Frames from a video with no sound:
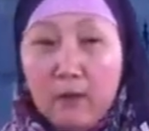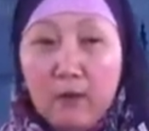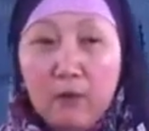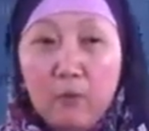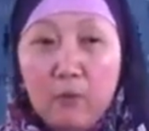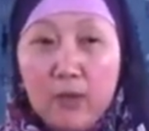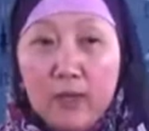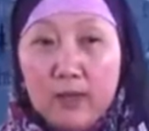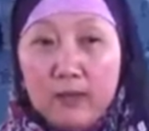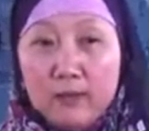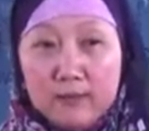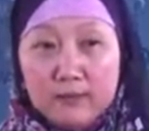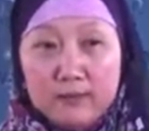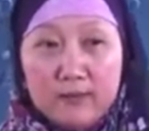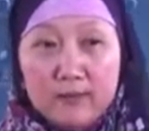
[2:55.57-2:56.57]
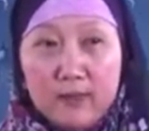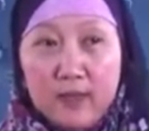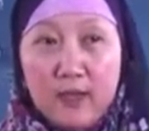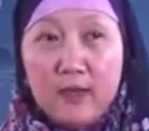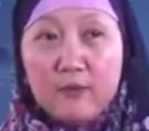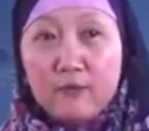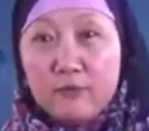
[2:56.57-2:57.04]
oh well,
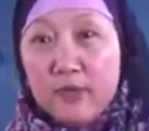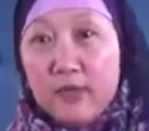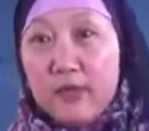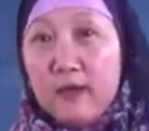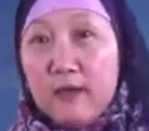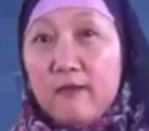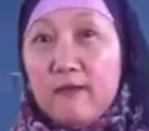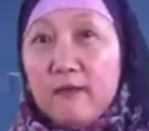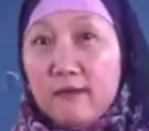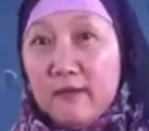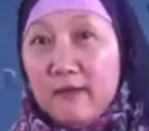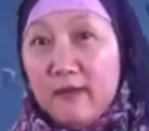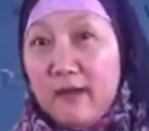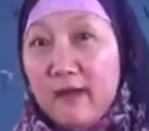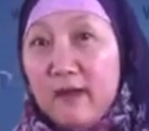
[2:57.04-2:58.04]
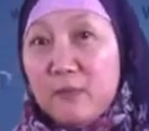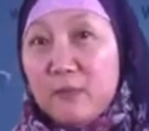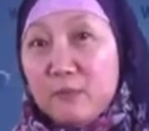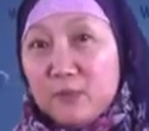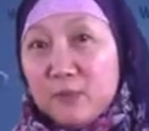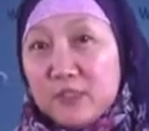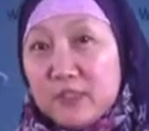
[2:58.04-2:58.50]
I don't care. I'm
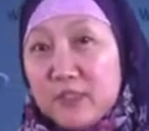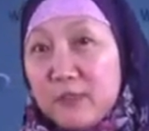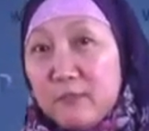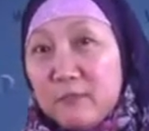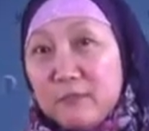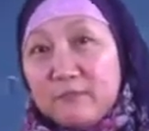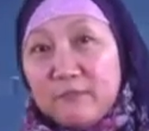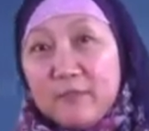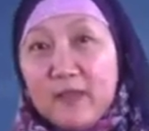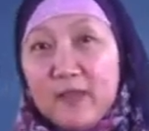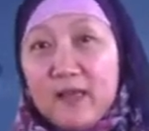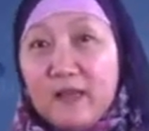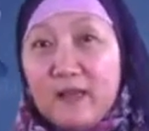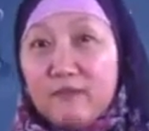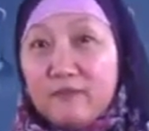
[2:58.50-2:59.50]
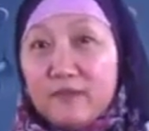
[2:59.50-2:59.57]
a Muslim. I